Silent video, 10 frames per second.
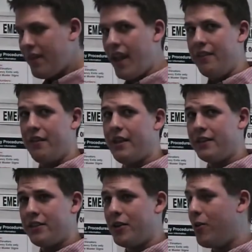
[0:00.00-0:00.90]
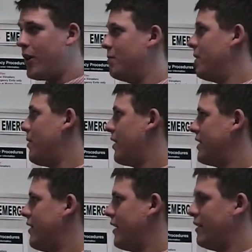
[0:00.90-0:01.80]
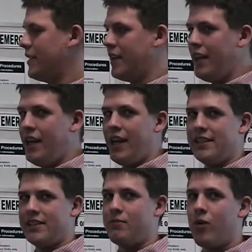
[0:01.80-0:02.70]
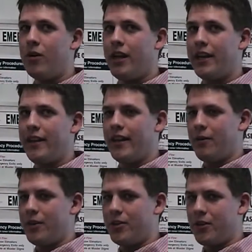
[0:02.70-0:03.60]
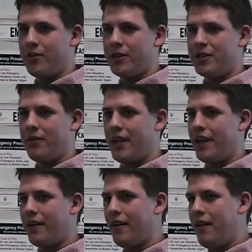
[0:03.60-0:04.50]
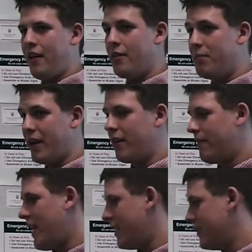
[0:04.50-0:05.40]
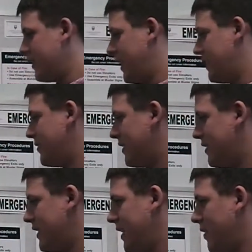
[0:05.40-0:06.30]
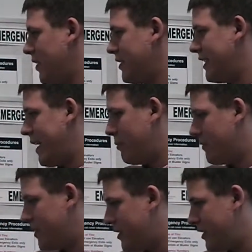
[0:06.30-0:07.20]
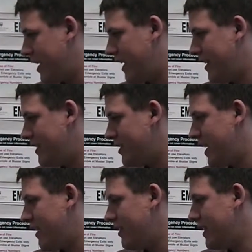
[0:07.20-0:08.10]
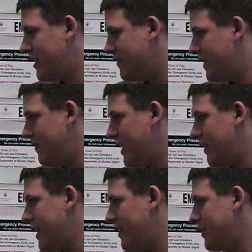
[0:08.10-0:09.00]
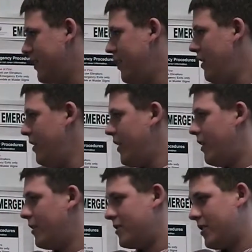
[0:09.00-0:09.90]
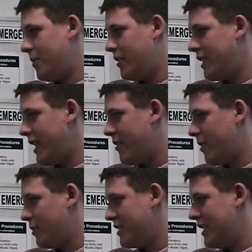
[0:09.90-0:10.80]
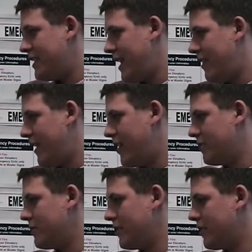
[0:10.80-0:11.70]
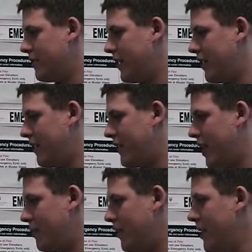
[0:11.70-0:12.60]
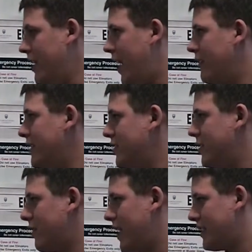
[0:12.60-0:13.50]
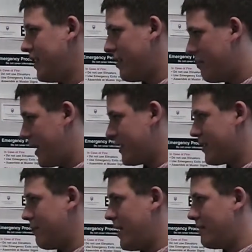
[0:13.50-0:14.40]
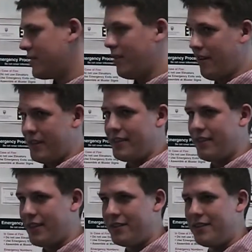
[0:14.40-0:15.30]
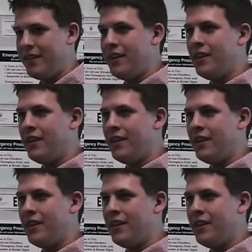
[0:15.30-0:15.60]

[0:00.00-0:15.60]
And the thing to note about monetary unit is it's more likely that you're going to get the bigger values. And as you can see, our sample for Shine Chandelier is 15,000, and also Amon's Acorn, which is at 10,000, was included in our sample. And these two are actually the biggest amounts on this list.